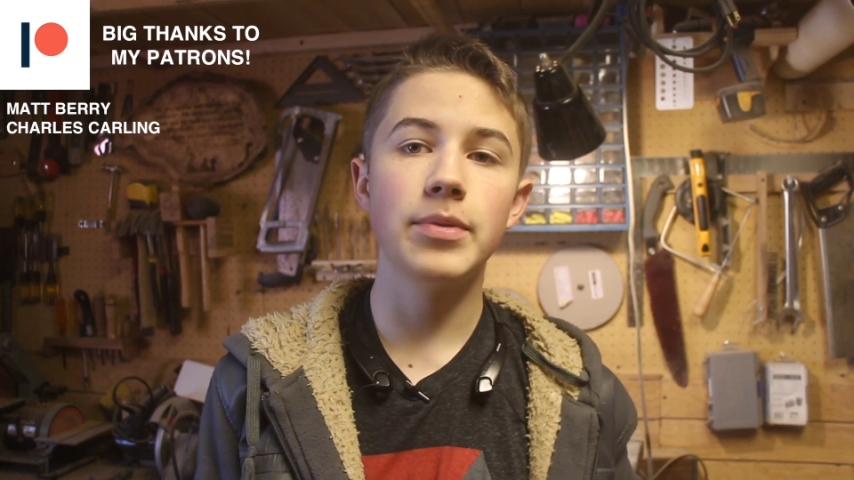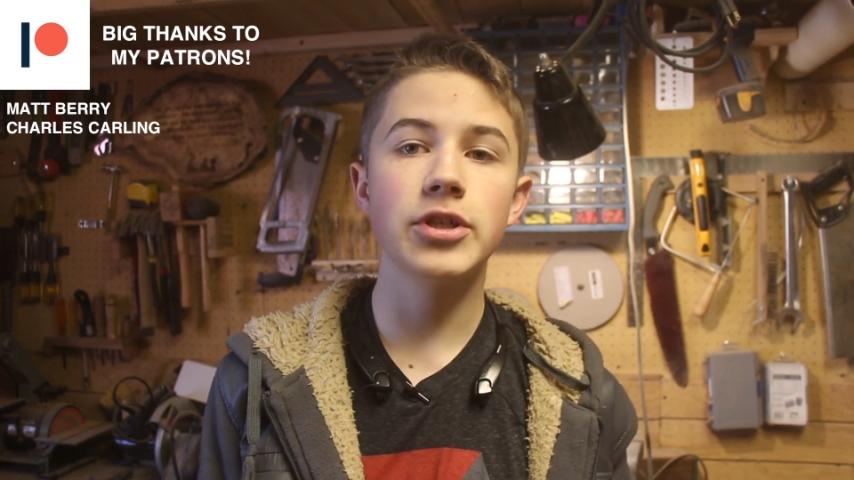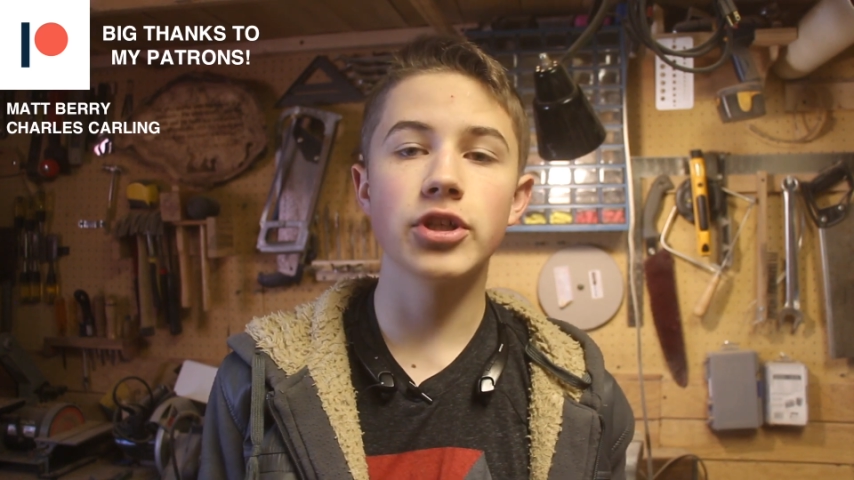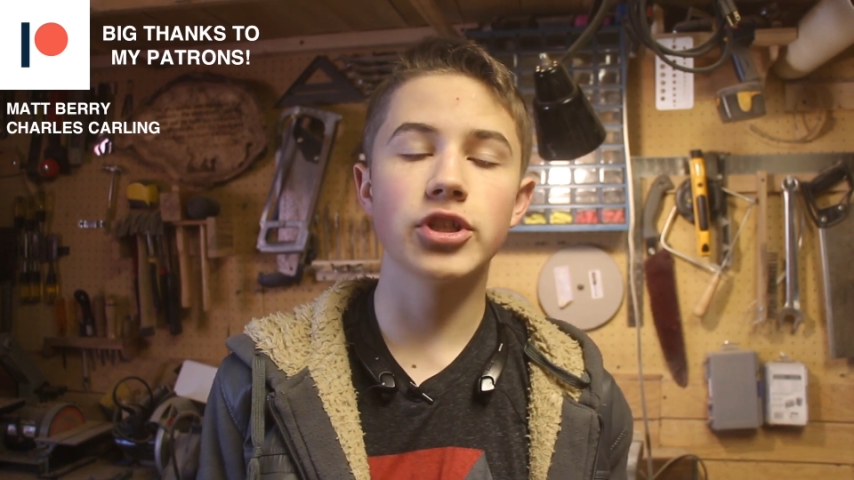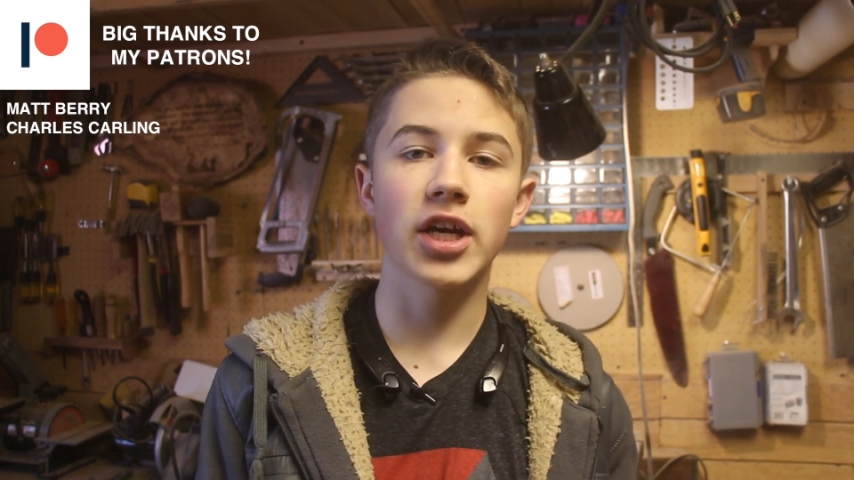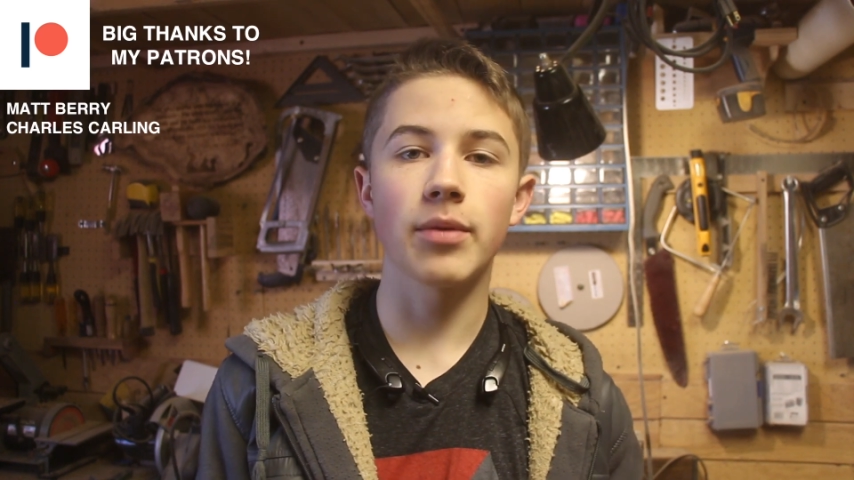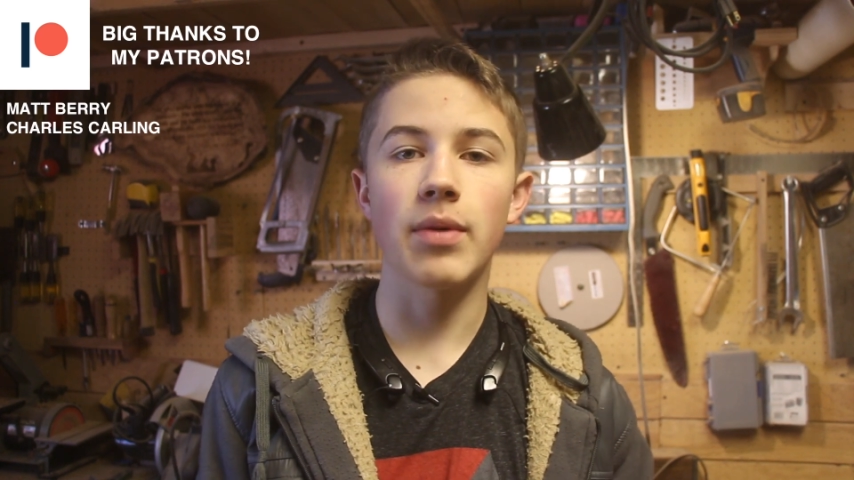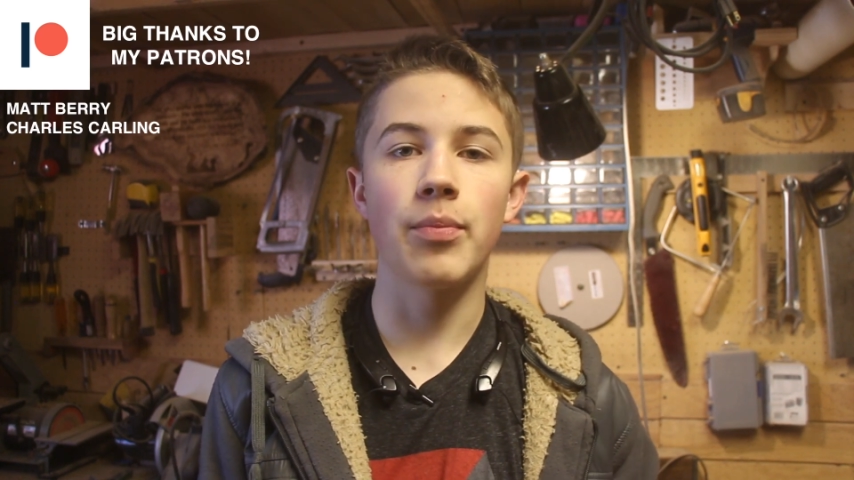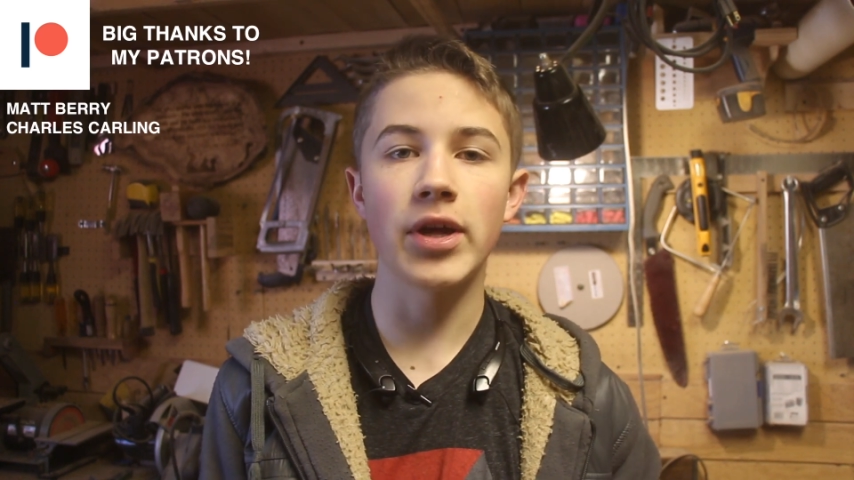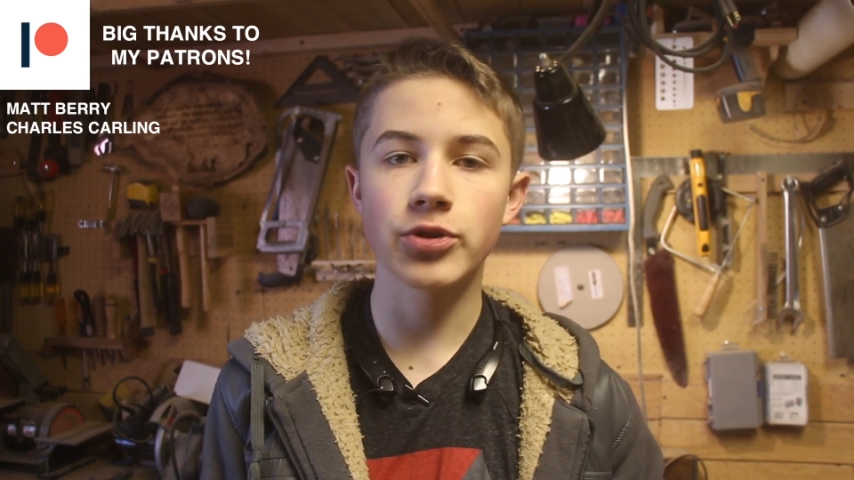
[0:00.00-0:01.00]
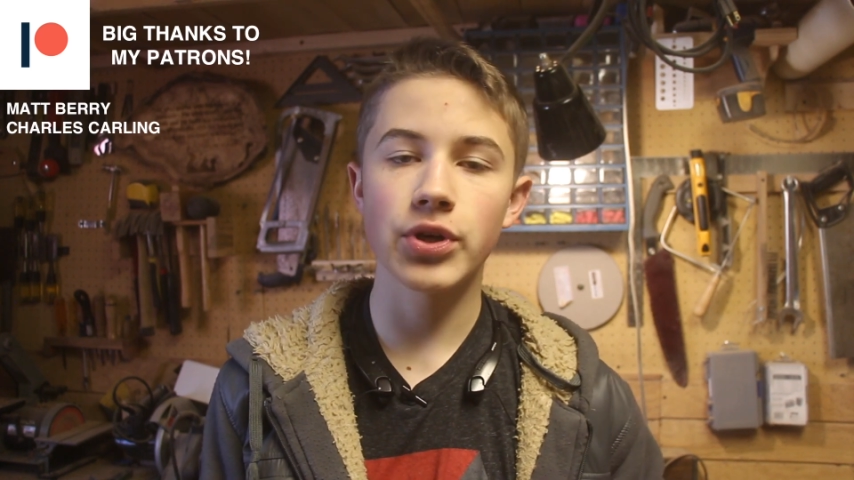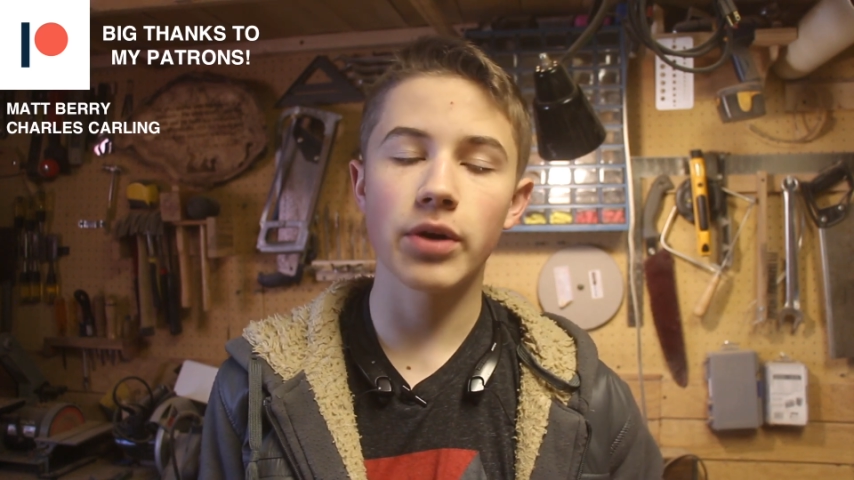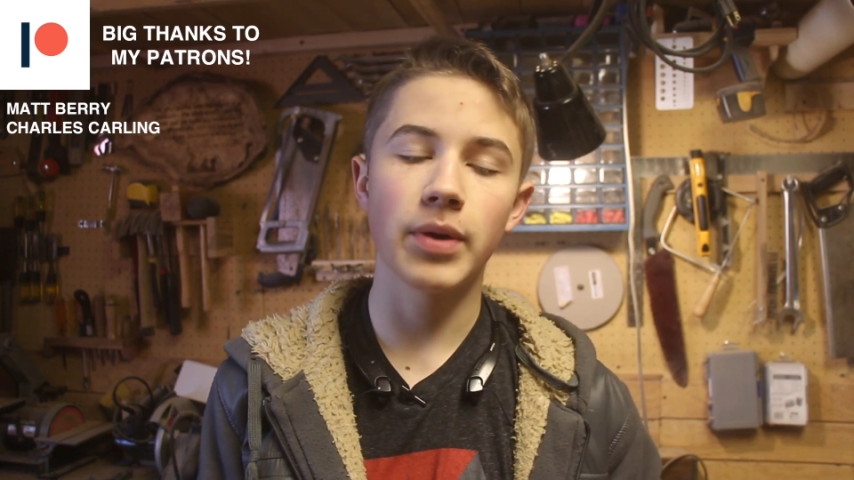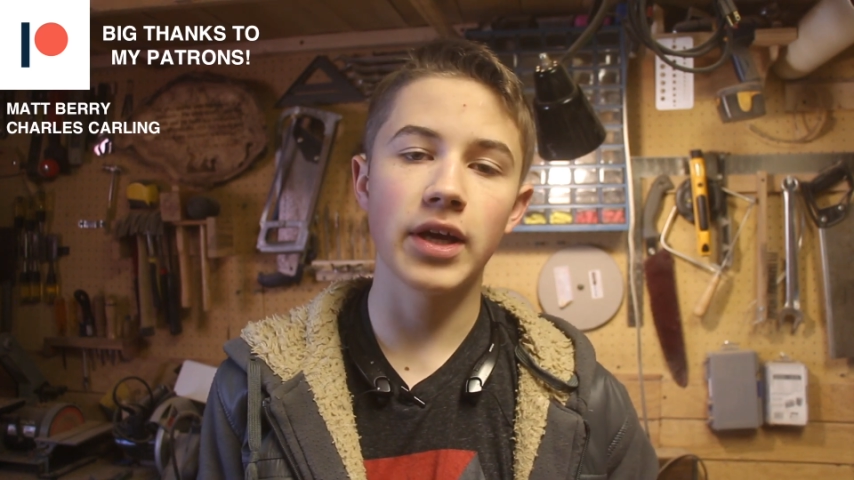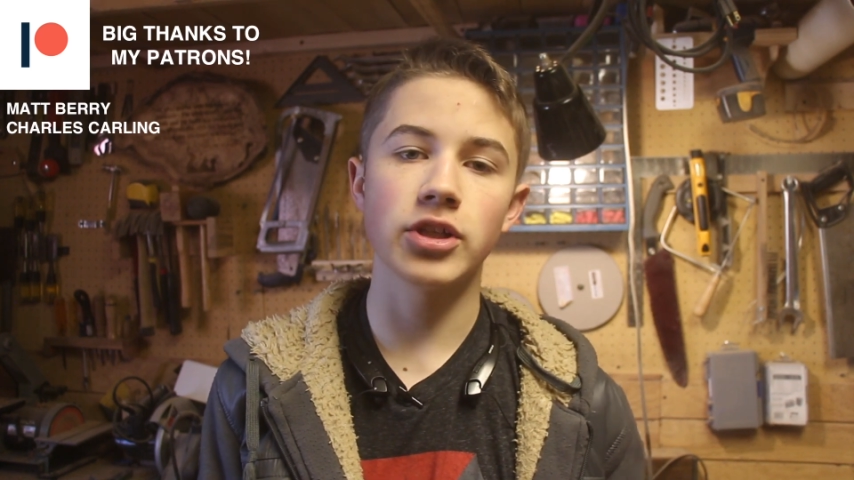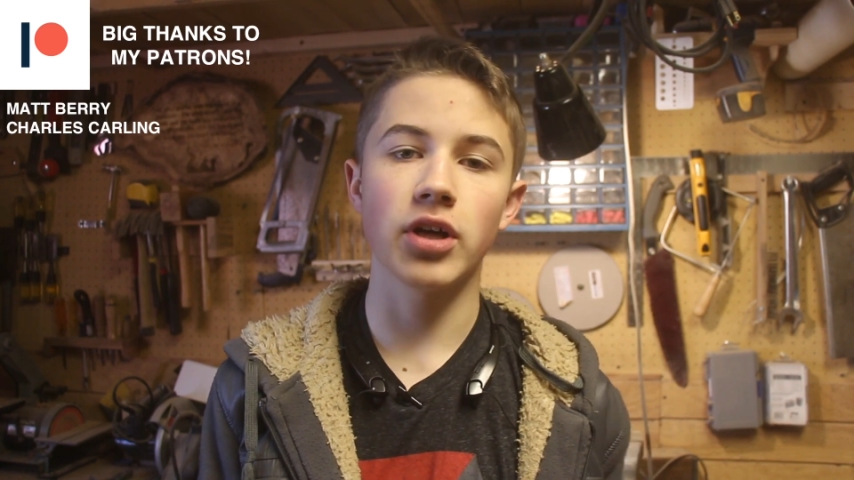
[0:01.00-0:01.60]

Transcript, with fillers: be sure to check out my Patreon page.